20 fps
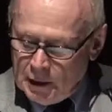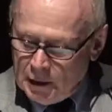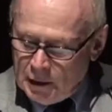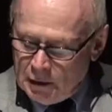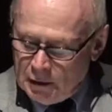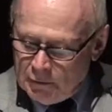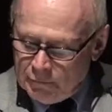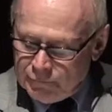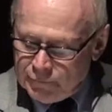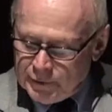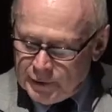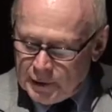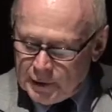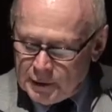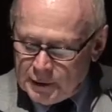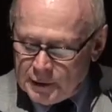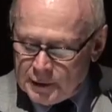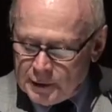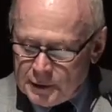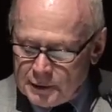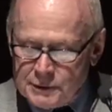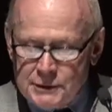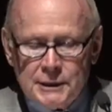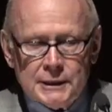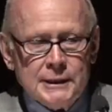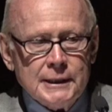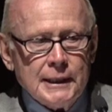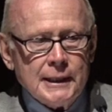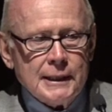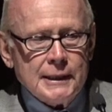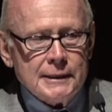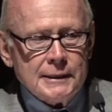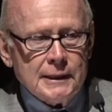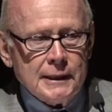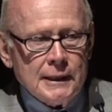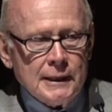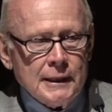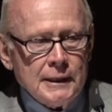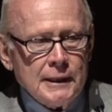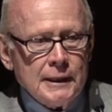of
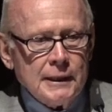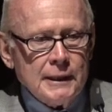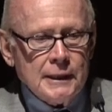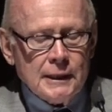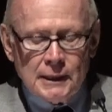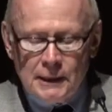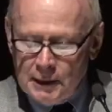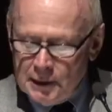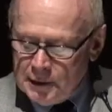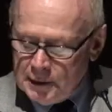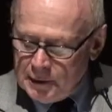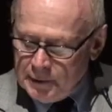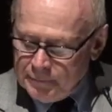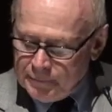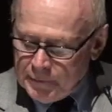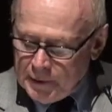TIAA,